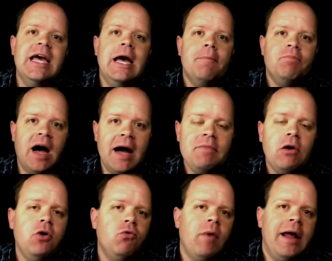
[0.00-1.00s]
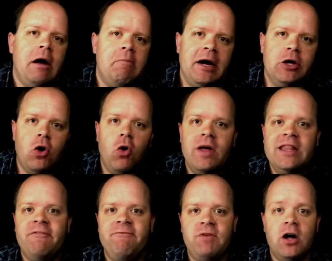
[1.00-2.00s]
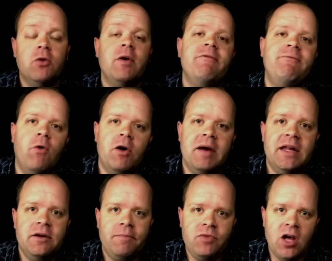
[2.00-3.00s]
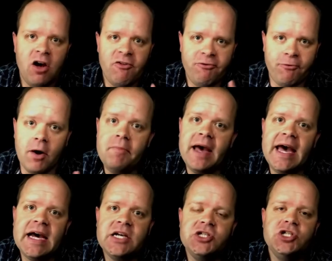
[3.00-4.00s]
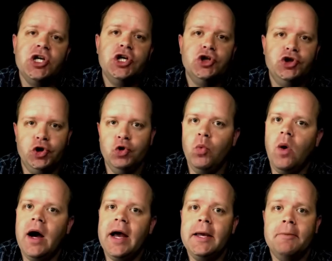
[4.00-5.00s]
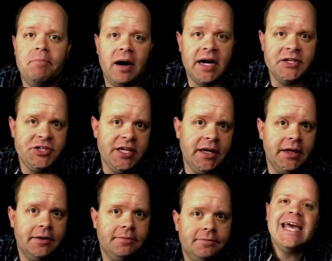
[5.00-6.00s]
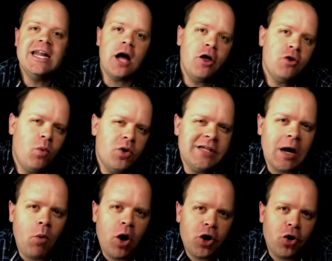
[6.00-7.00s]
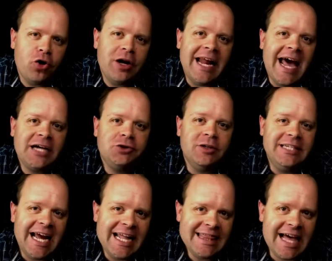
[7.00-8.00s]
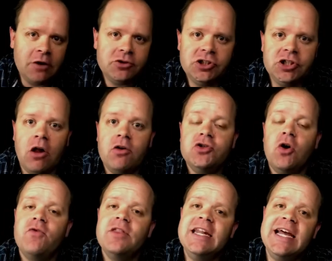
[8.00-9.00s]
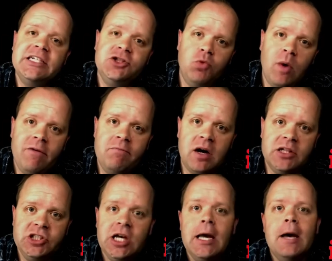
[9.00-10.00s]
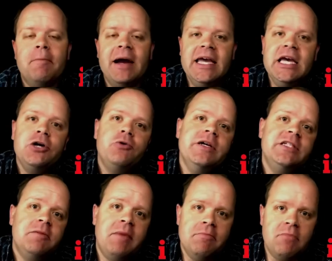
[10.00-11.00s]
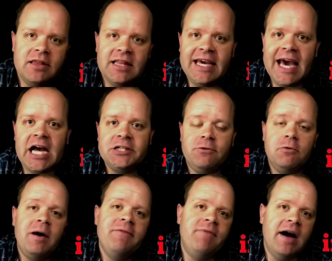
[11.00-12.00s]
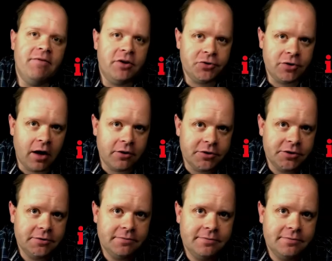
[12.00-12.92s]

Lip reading: I'm now gonna write out my goal in the following format: from X to Y by Z. In other words, I wanna earn an extra $10,000 over the next 12 months by increasing my monthly cash flow by $500.